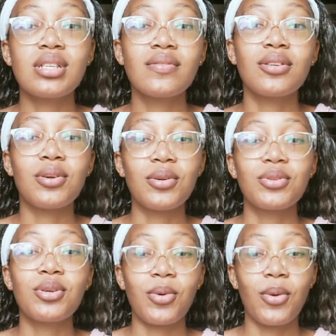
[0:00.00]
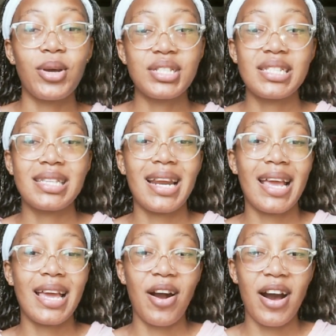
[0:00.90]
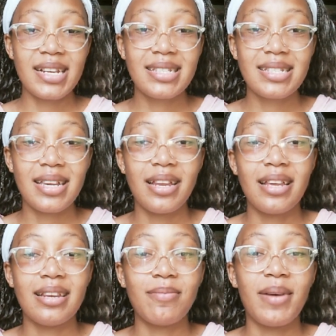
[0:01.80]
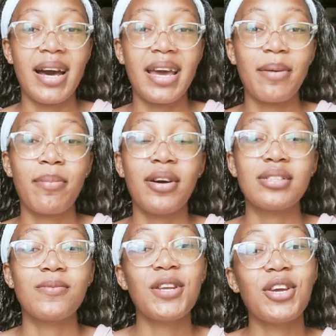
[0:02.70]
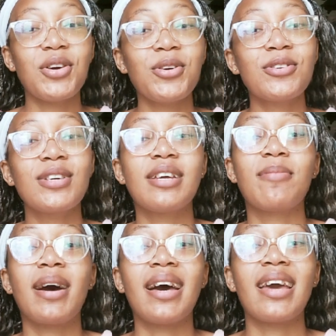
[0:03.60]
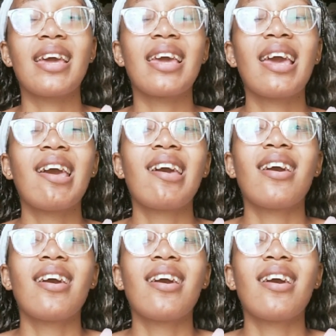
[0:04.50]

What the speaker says: if not all, the questions that I got in my past video, in my